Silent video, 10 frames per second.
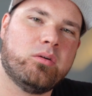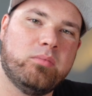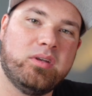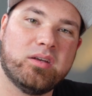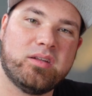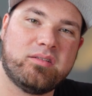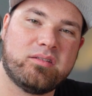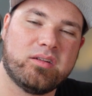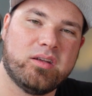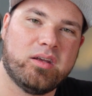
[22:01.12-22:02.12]

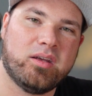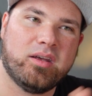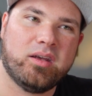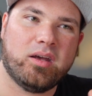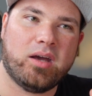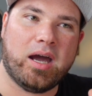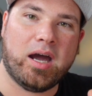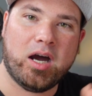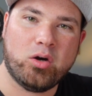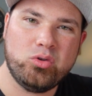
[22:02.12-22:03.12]
because
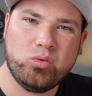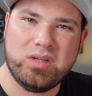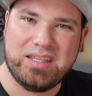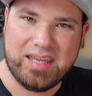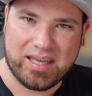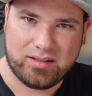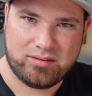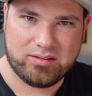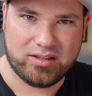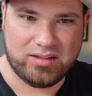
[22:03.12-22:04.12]
how do we
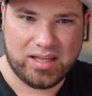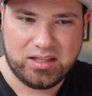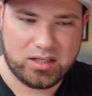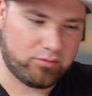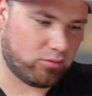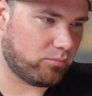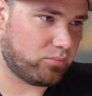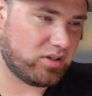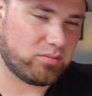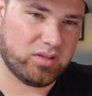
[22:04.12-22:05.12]
get the data from
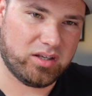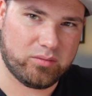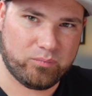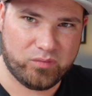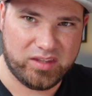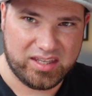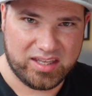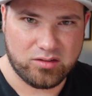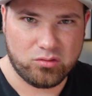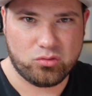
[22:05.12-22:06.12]
Prismic
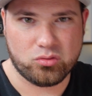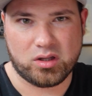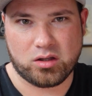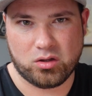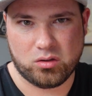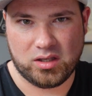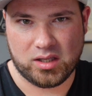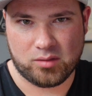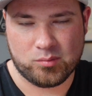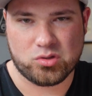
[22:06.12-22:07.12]
into
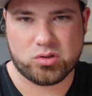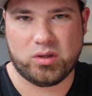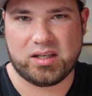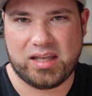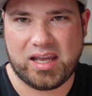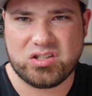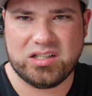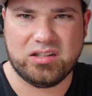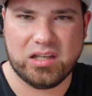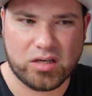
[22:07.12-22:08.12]
Algolia so it can
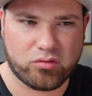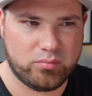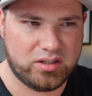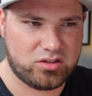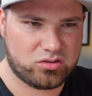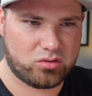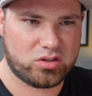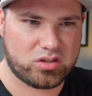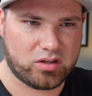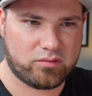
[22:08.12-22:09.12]
actually deliver me this
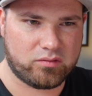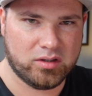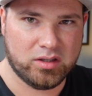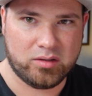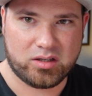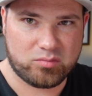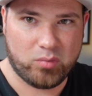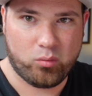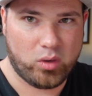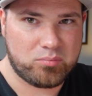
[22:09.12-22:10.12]
search stuff? Because
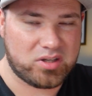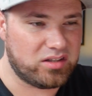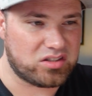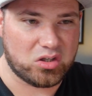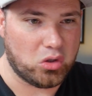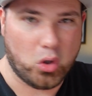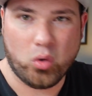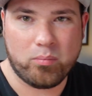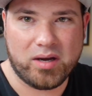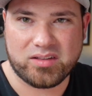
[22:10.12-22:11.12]
my website doesn't
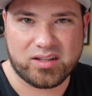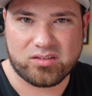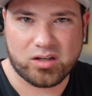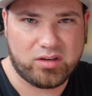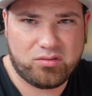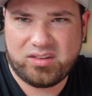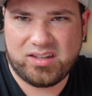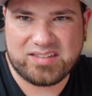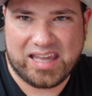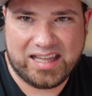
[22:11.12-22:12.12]
know about that stuff.
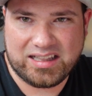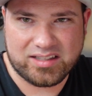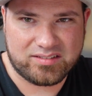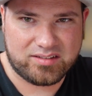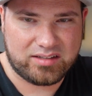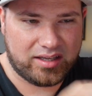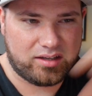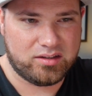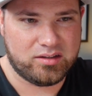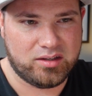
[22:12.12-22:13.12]
Everything is headless.
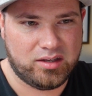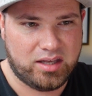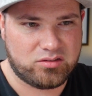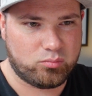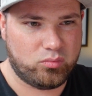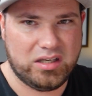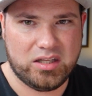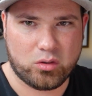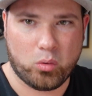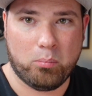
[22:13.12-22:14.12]
It's
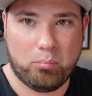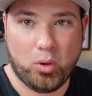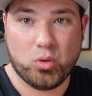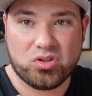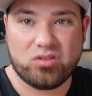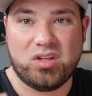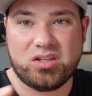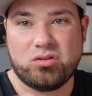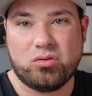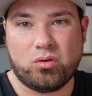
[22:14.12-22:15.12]
really a composed
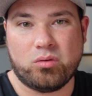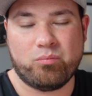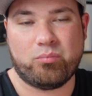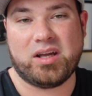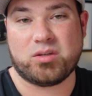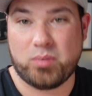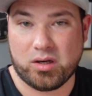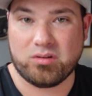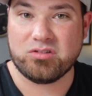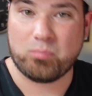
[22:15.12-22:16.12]
digital
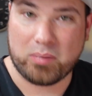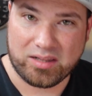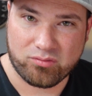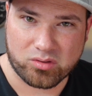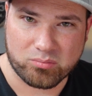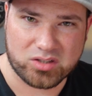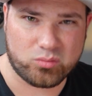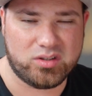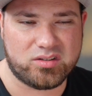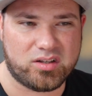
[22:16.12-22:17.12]
experience platform, as
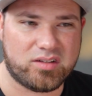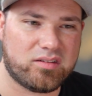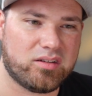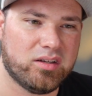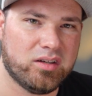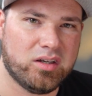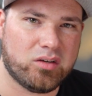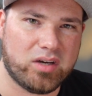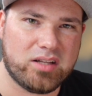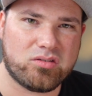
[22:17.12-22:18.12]
we discussed,
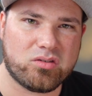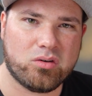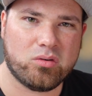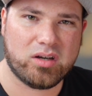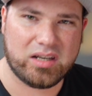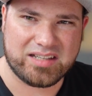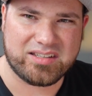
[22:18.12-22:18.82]
right? So let's